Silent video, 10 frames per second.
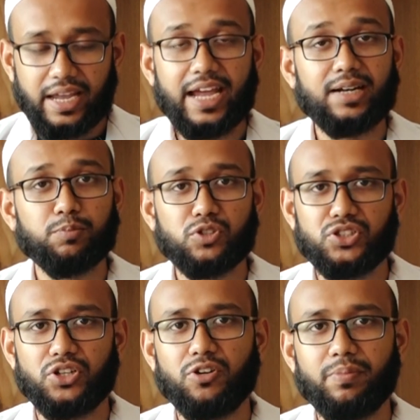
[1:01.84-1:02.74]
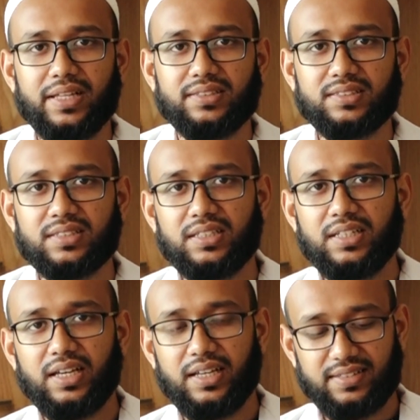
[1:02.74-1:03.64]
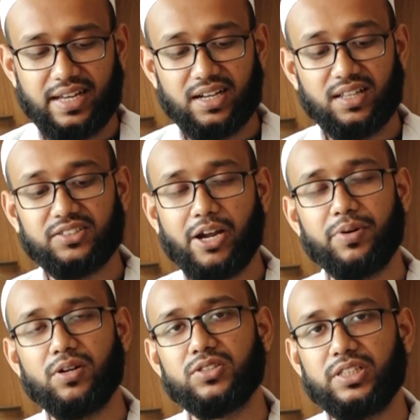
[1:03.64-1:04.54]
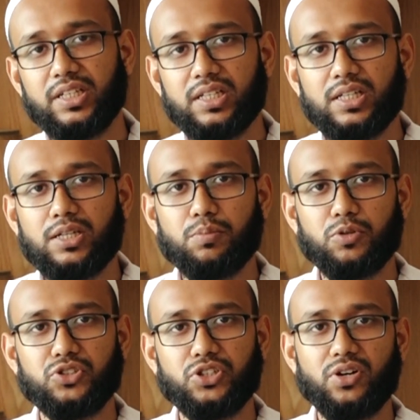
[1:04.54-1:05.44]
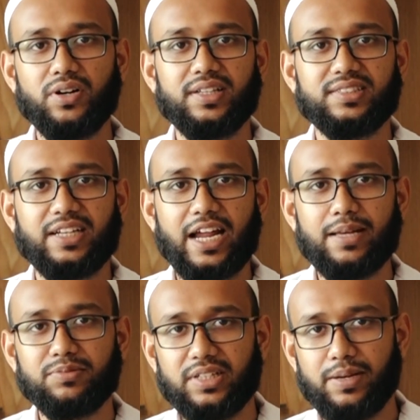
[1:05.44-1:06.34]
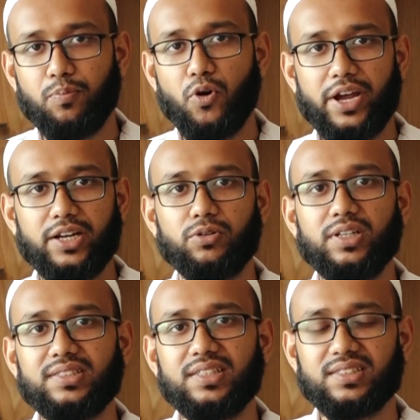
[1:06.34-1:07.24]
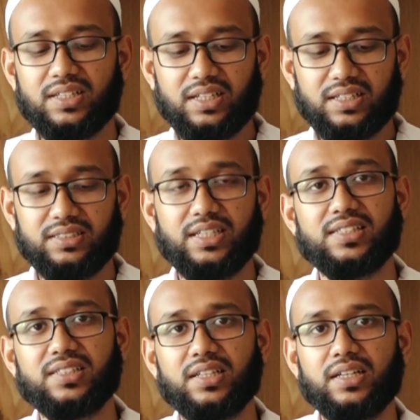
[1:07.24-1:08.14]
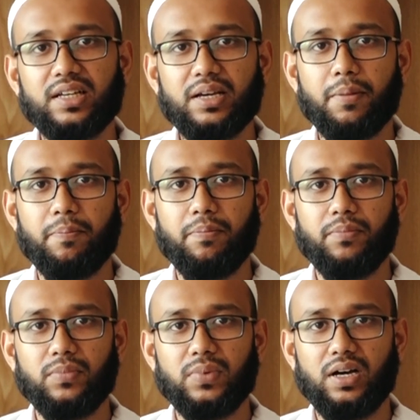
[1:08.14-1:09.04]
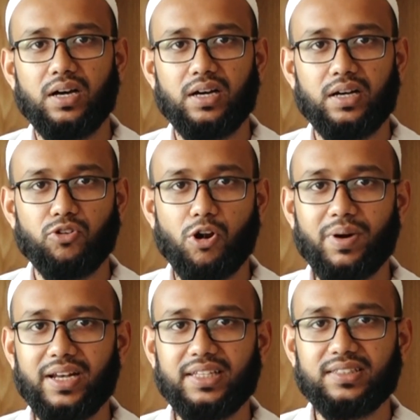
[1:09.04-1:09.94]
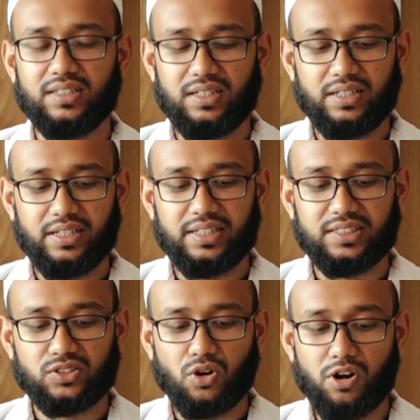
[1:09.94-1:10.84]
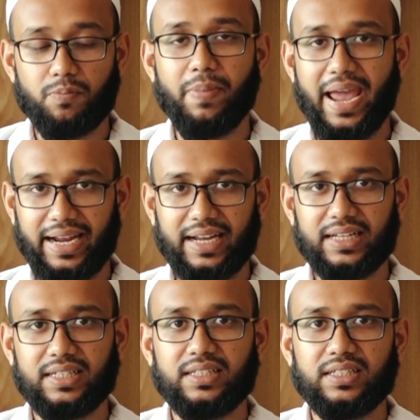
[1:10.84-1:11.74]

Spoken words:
And posterior means is another terminology. Posterior describes a point which is just normally it is called back,